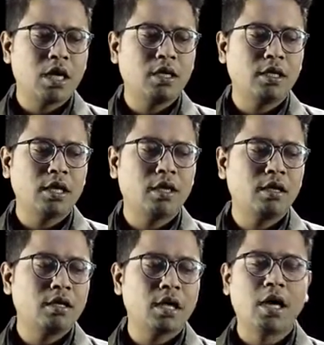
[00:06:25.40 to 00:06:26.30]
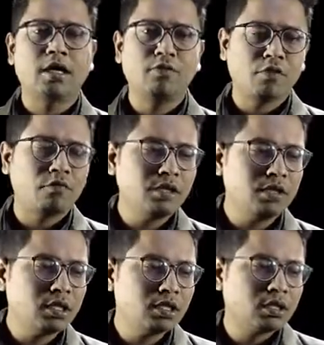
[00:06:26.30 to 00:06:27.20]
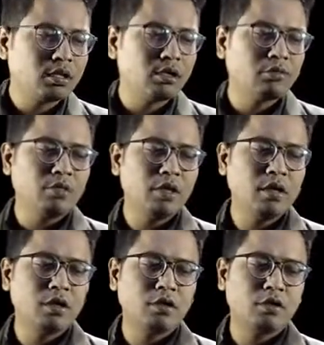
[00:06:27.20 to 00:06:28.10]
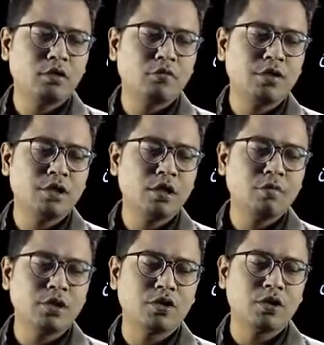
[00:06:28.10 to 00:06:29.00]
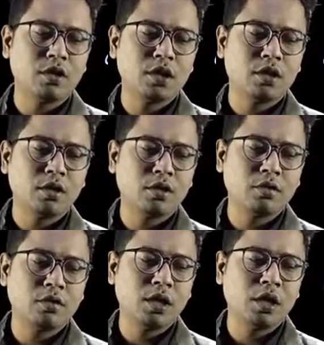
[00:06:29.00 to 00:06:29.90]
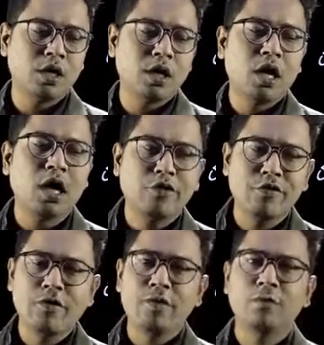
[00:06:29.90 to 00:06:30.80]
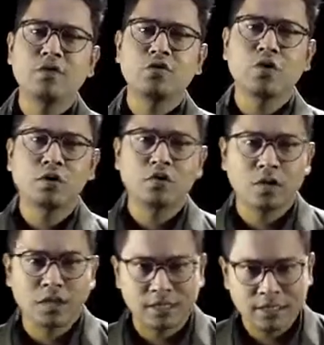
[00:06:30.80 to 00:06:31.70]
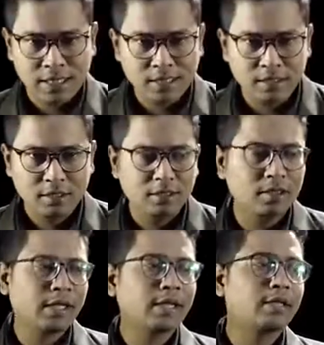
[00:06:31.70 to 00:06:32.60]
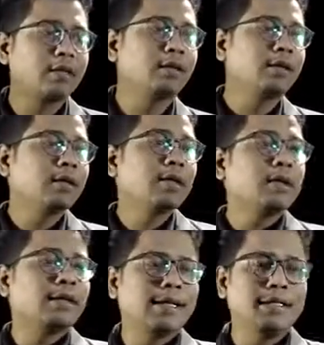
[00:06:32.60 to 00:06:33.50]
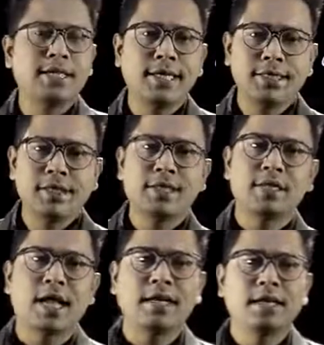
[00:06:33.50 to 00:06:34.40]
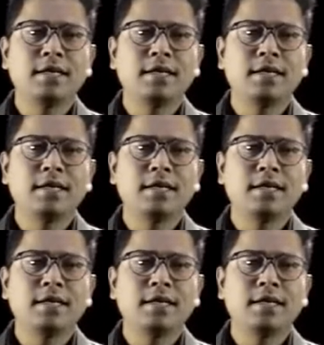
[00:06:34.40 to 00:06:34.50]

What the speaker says: In the other provinces there will be non-official majority. Okay, however, we should also understand that the legislatures are